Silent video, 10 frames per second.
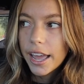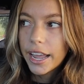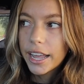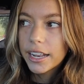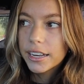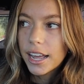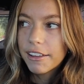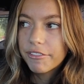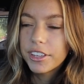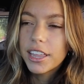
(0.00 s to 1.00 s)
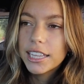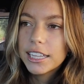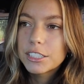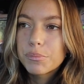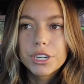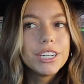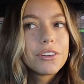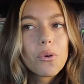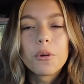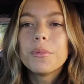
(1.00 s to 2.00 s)
And I feel like that's pretty
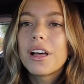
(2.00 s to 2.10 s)
normal.